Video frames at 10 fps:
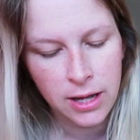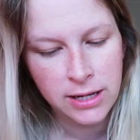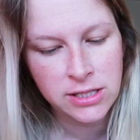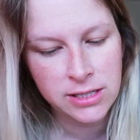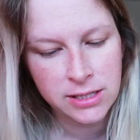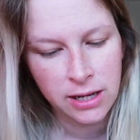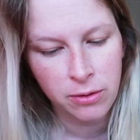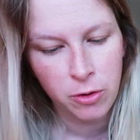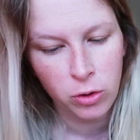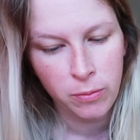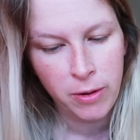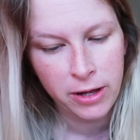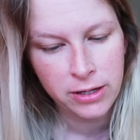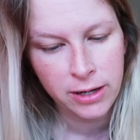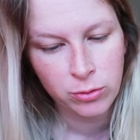and she's at a
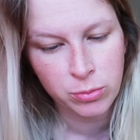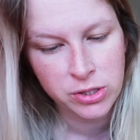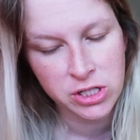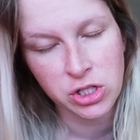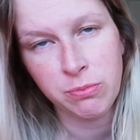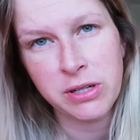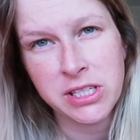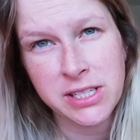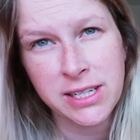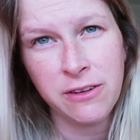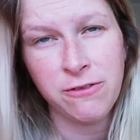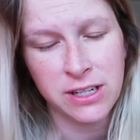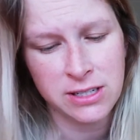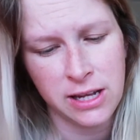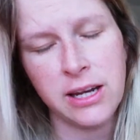pad down position, but she's not
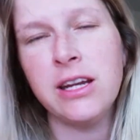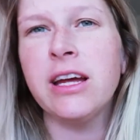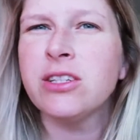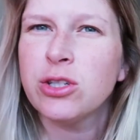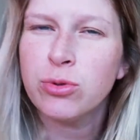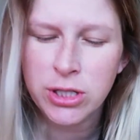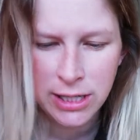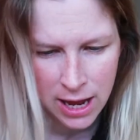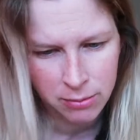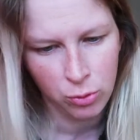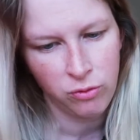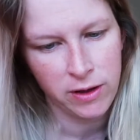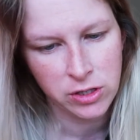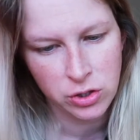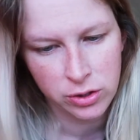fixated yet, so she can move
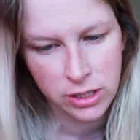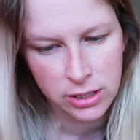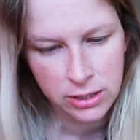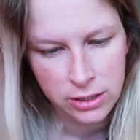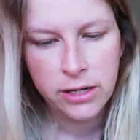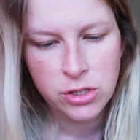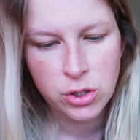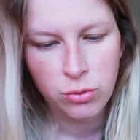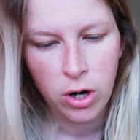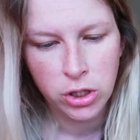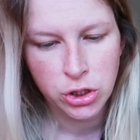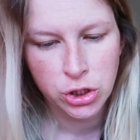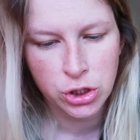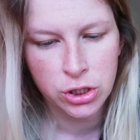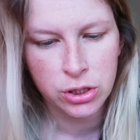actually. Like a
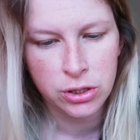squash.